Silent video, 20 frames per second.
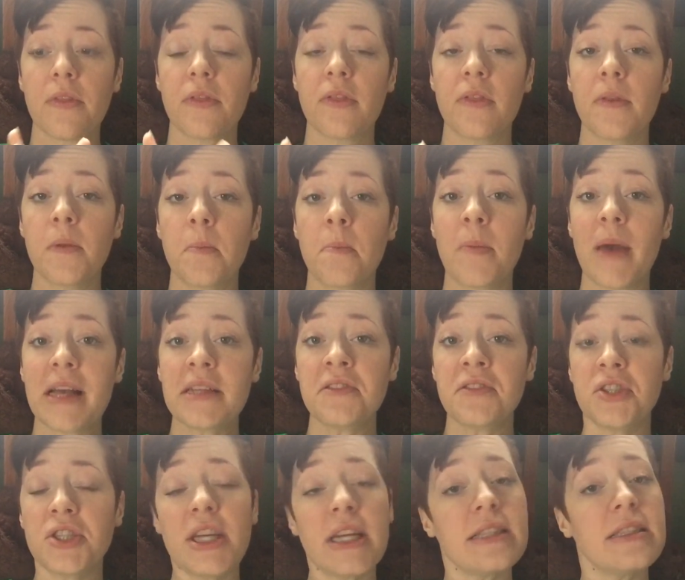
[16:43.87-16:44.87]
The
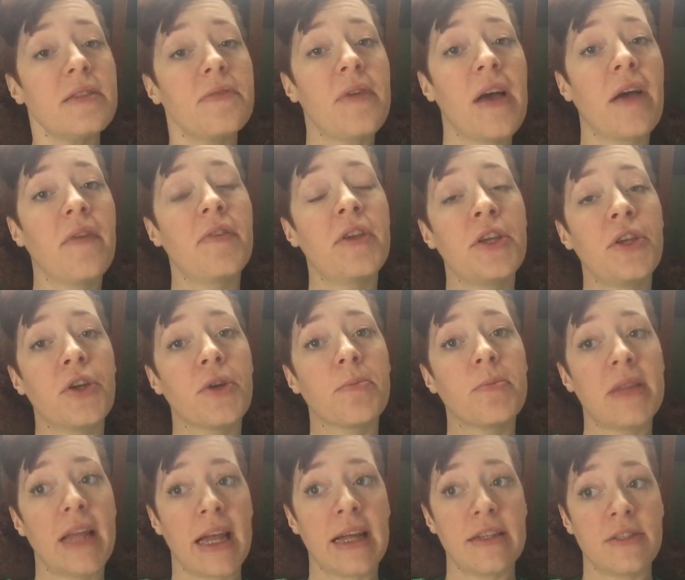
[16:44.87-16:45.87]
best chance of having your
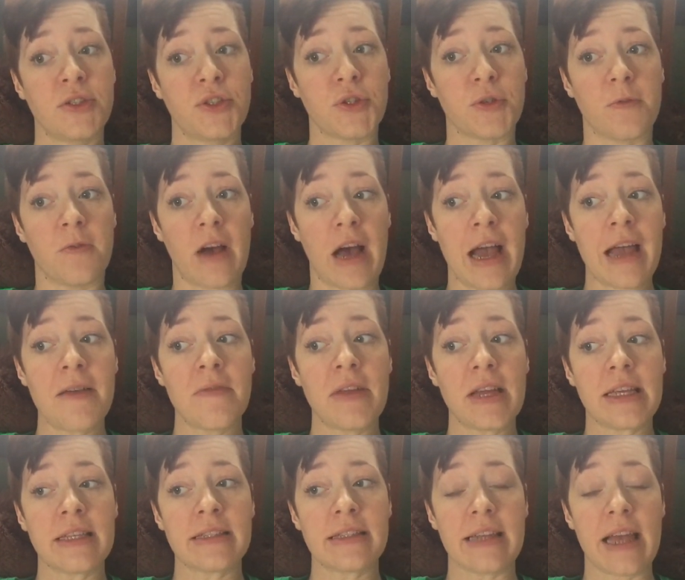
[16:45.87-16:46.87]
plant survive
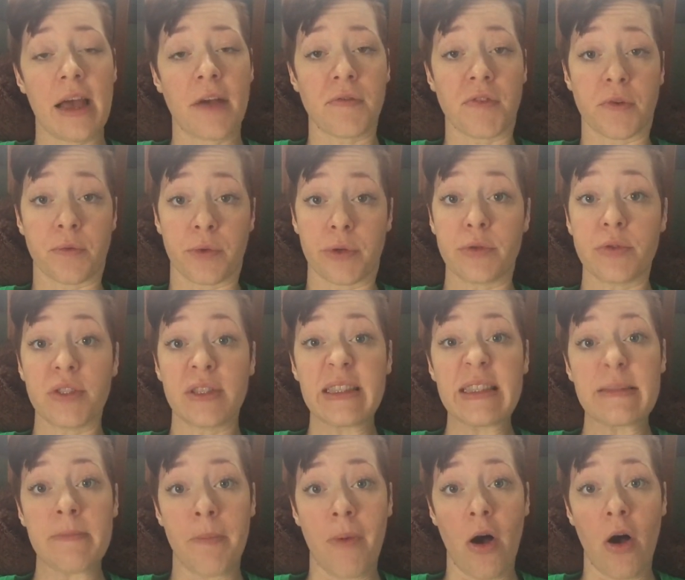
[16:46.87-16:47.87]
is to have the roots
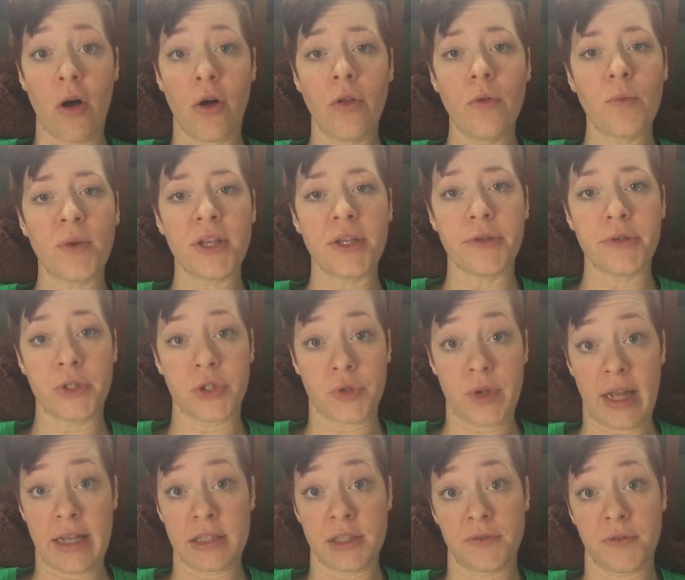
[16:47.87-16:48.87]
small when you
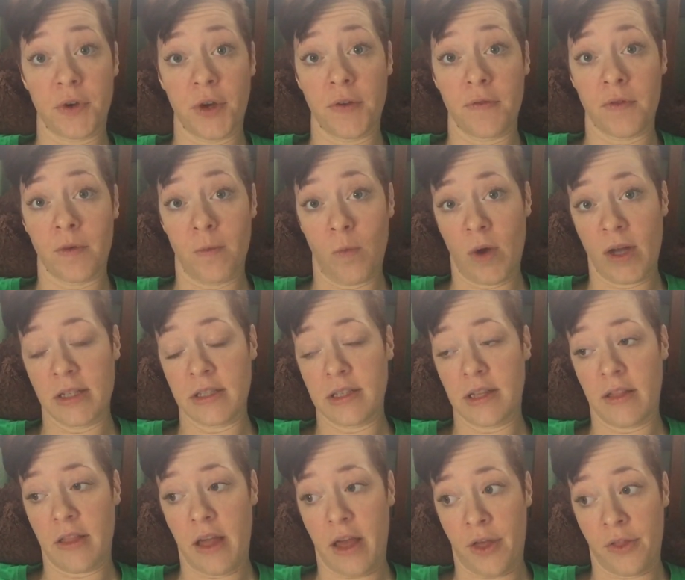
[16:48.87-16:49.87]
transfer it from one
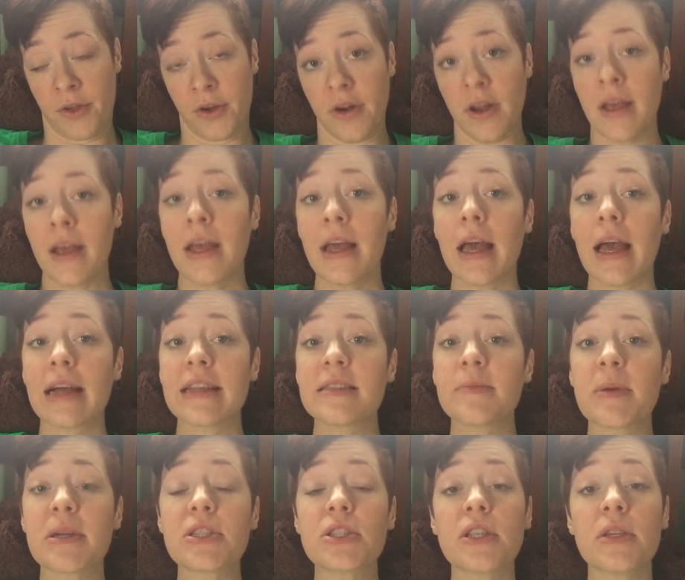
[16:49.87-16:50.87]
to the other,
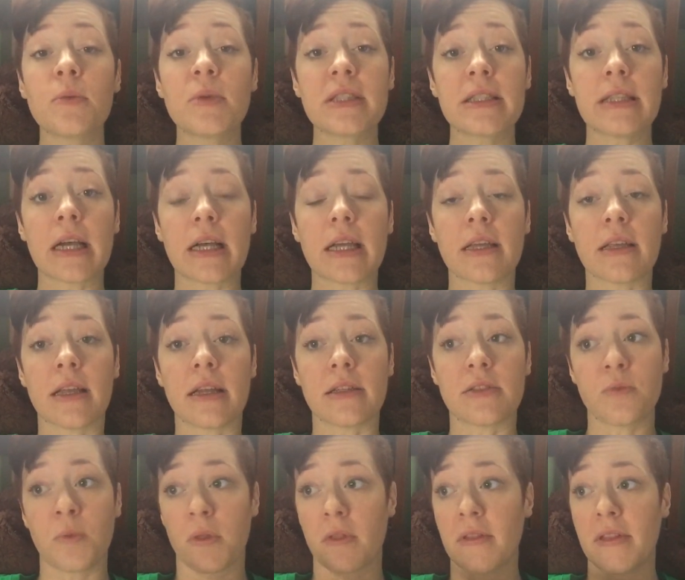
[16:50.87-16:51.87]
especially with
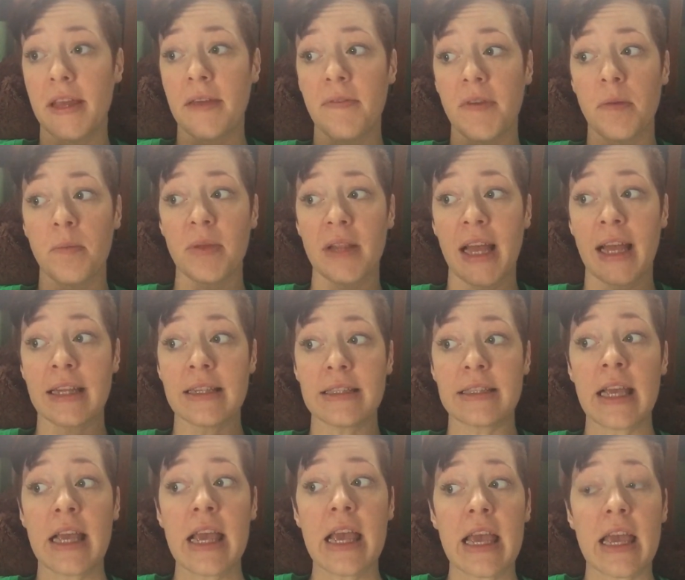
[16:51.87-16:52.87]
succulents. With leafy
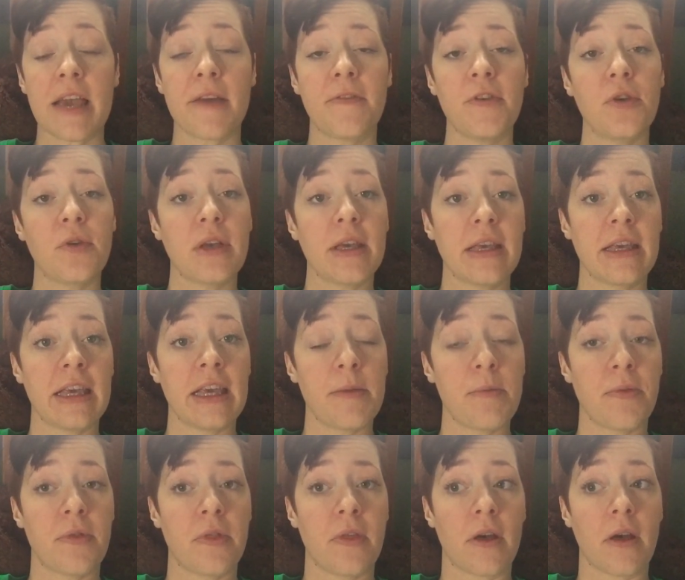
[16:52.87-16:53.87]
plants, if you can
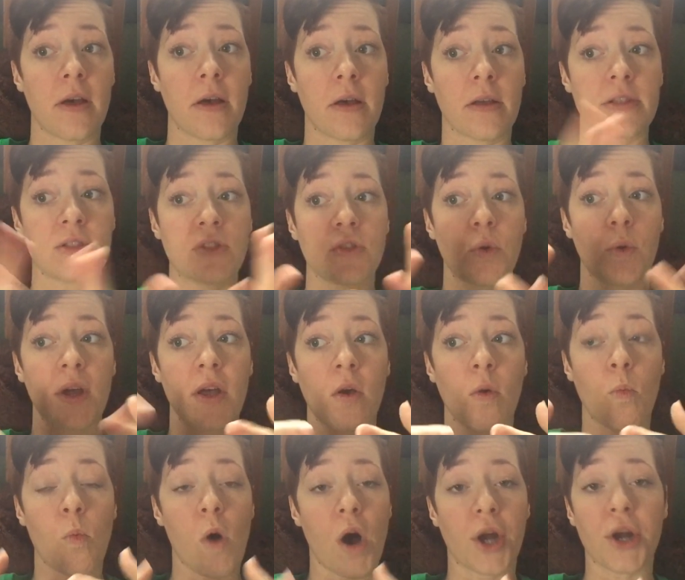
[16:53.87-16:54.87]
keep the
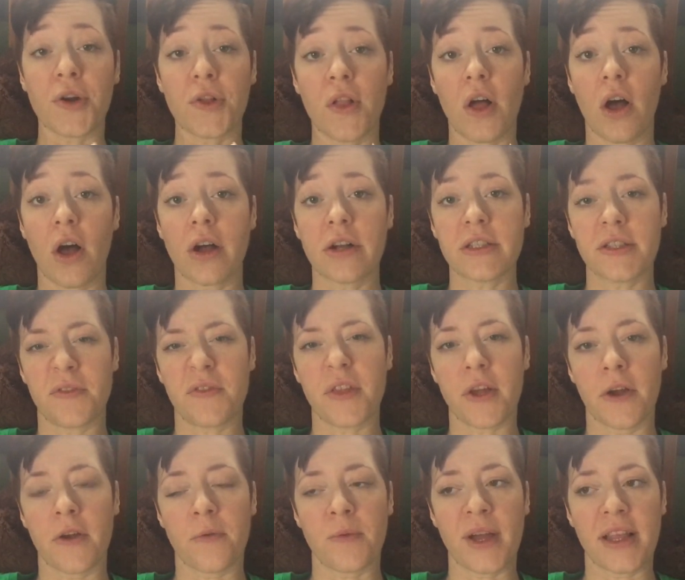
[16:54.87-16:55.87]
soil waterlogged, if
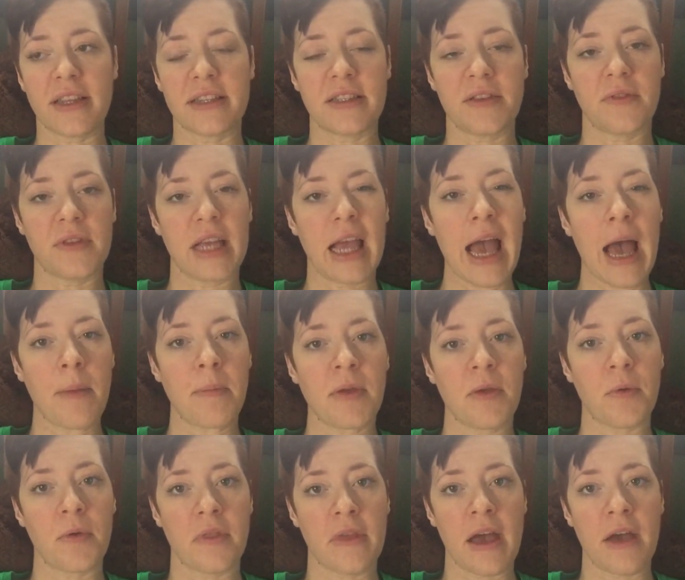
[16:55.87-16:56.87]
they're relatively
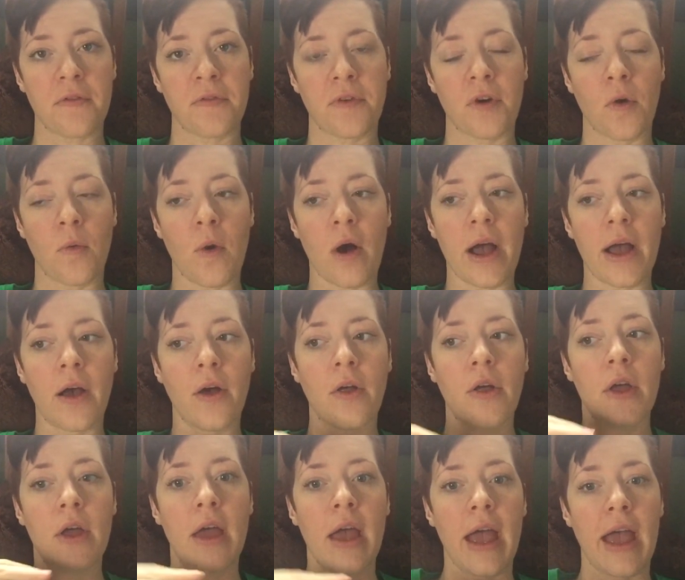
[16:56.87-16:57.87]
happy with that for a
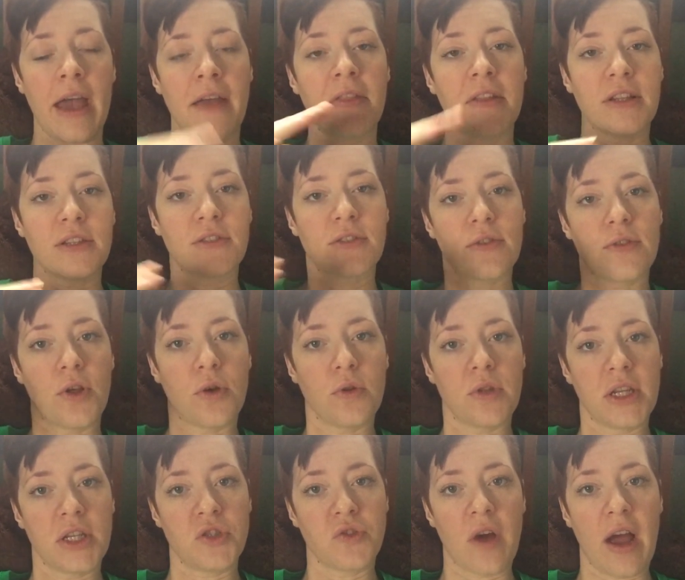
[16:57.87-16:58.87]
while, and then
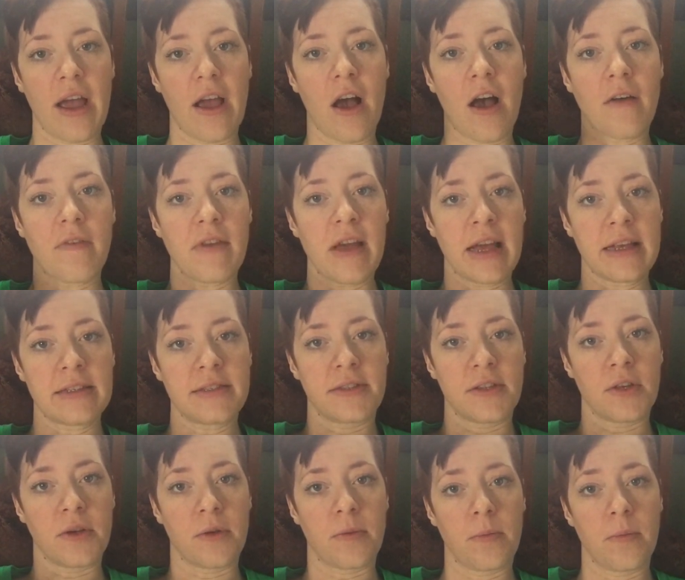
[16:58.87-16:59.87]
slowly dry off as
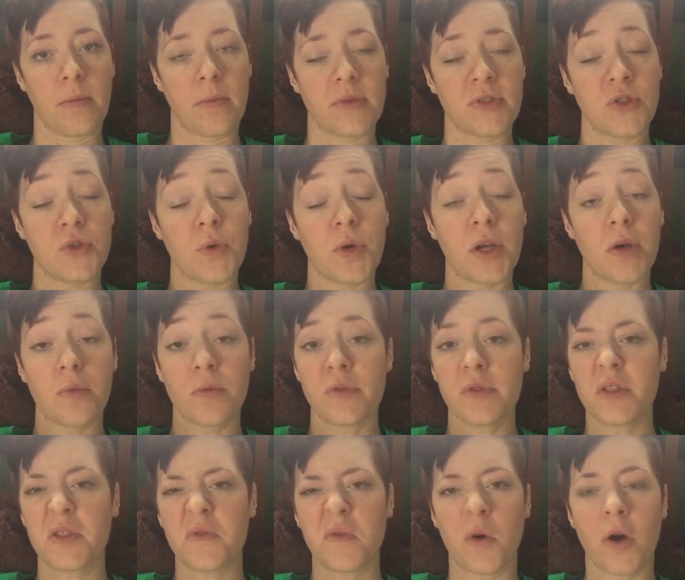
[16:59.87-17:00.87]
the soil
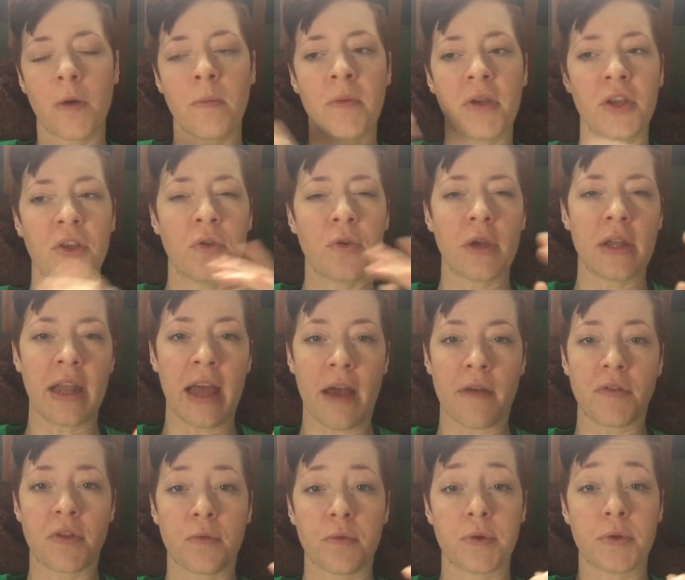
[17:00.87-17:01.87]
roots form, you can
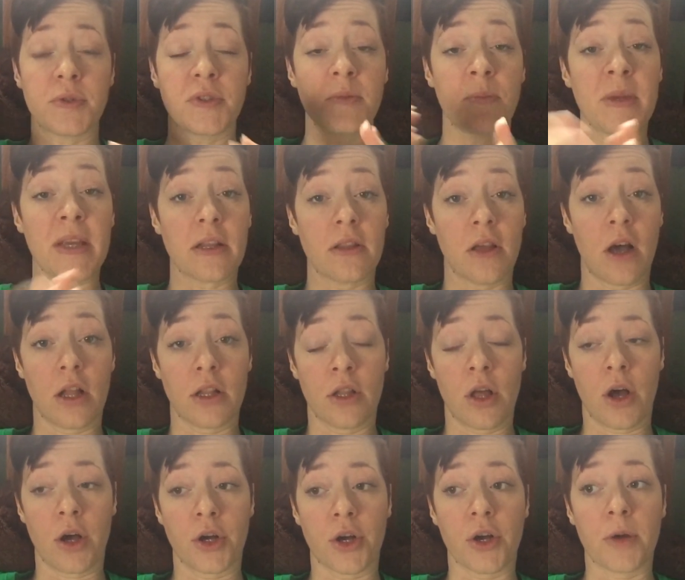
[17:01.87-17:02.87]
have the roots be a lot
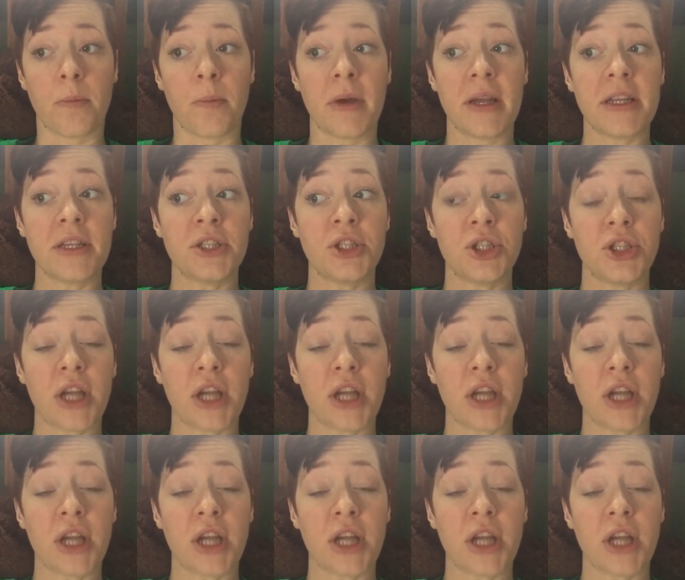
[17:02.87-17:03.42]
longer. But in